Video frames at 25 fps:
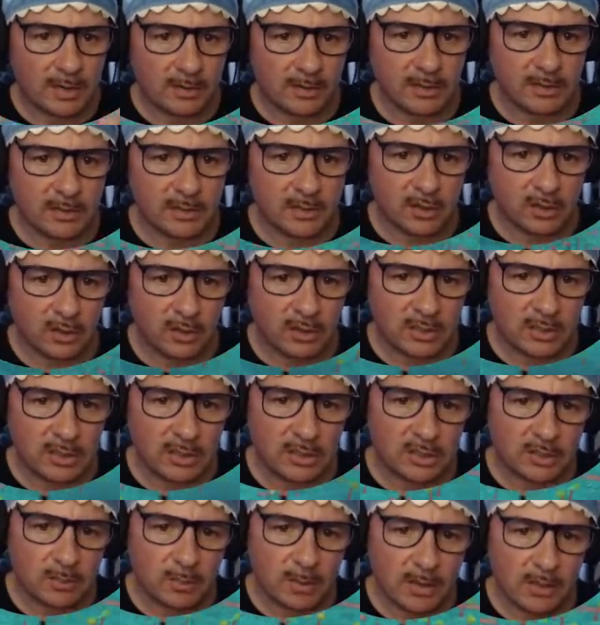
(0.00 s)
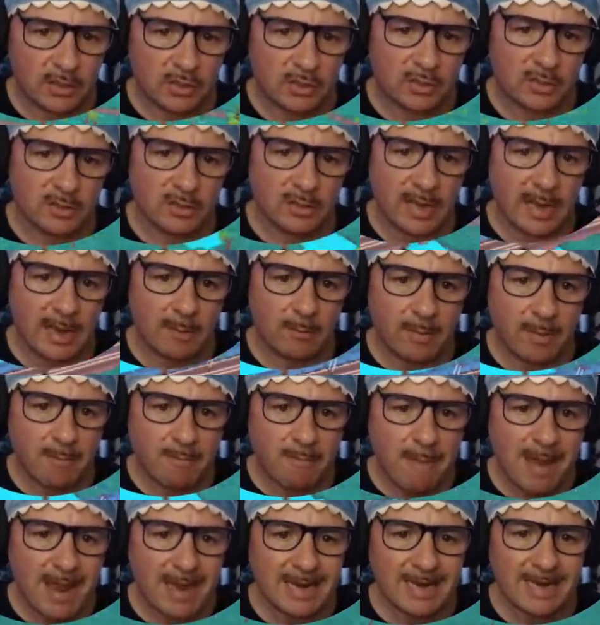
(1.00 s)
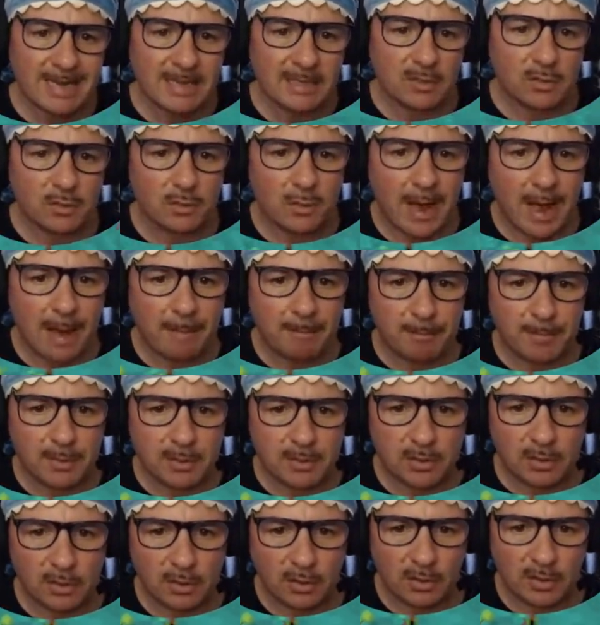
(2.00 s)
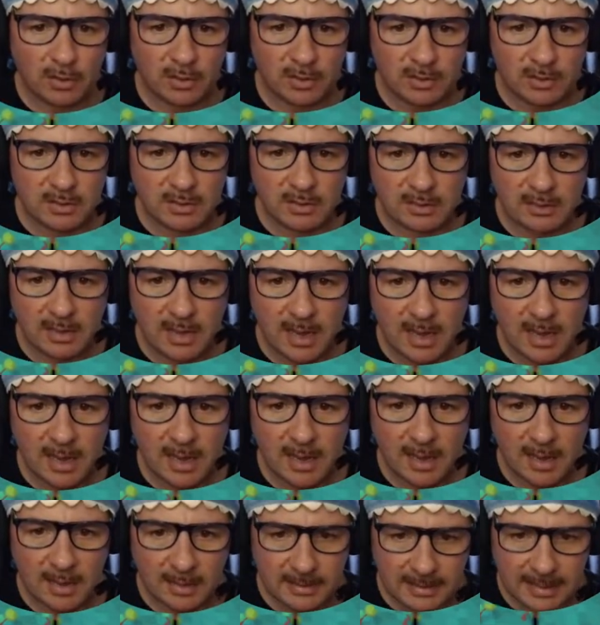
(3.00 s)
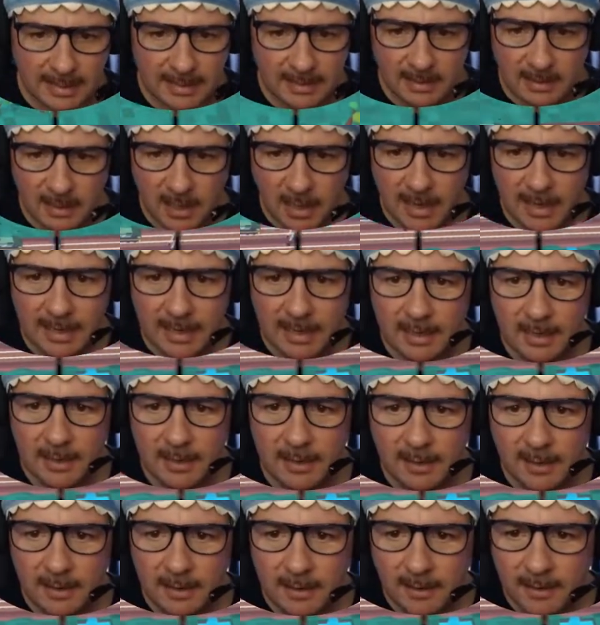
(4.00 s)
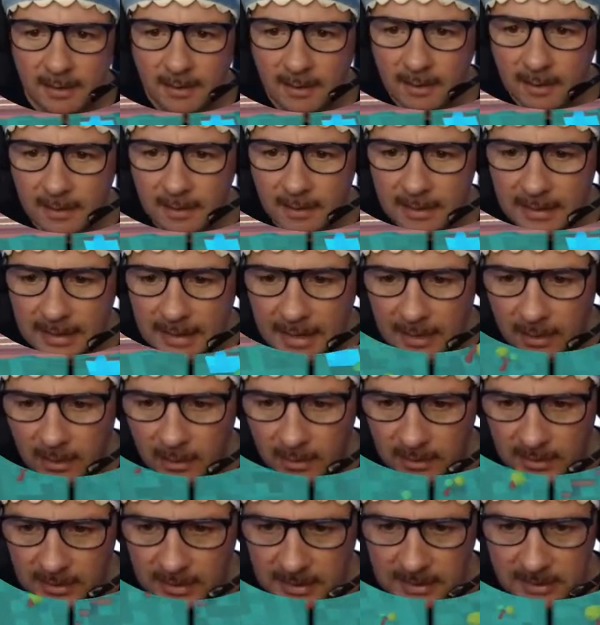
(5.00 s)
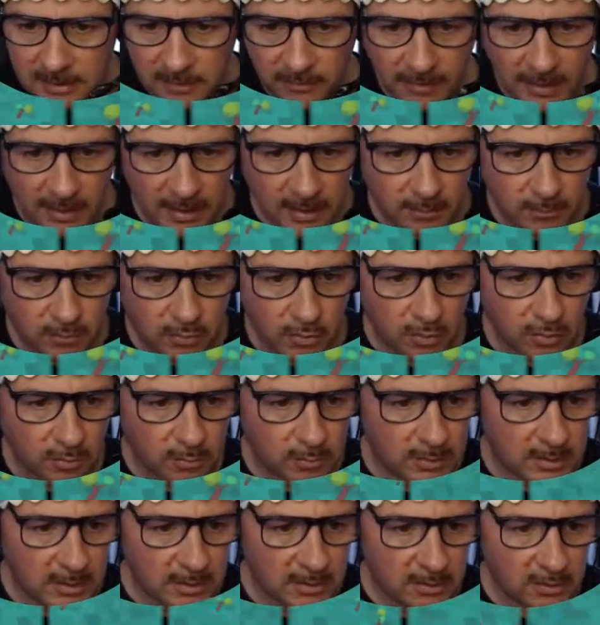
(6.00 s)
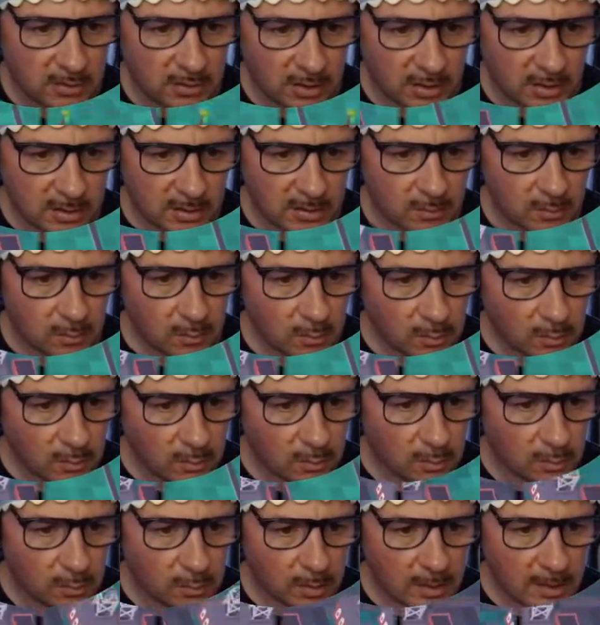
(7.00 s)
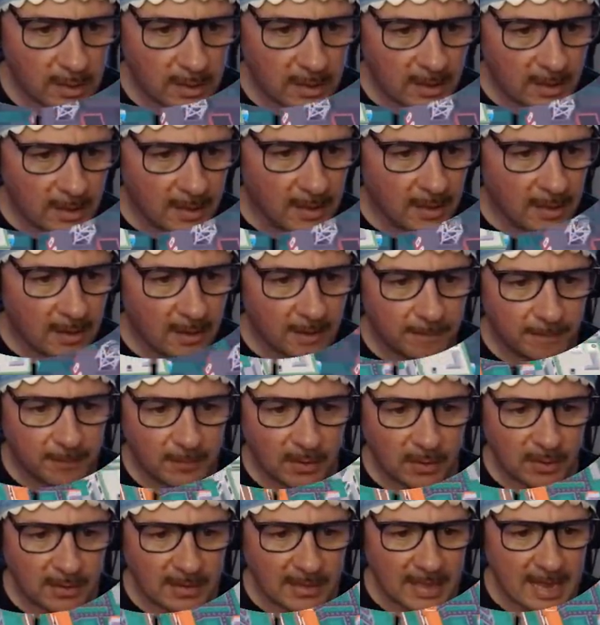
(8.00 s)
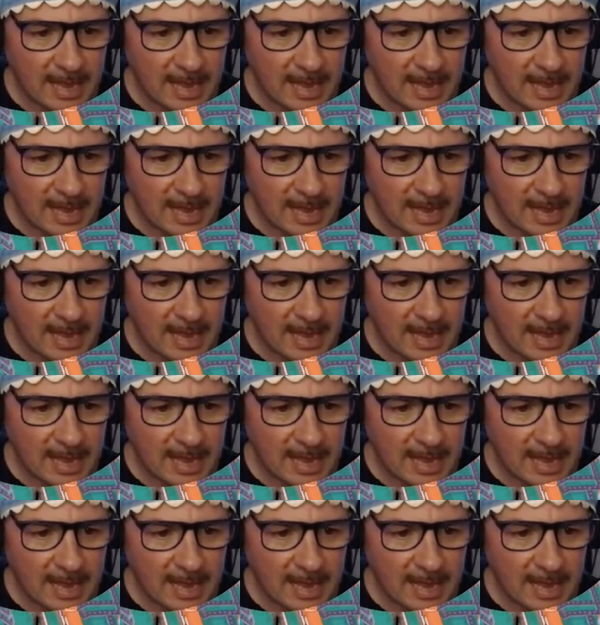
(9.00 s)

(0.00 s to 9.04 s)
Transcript: this circuit situation, and we may need to up the circuits. It sounds like, yeah, look at this. Vacuum tubes is just, ooh. Look at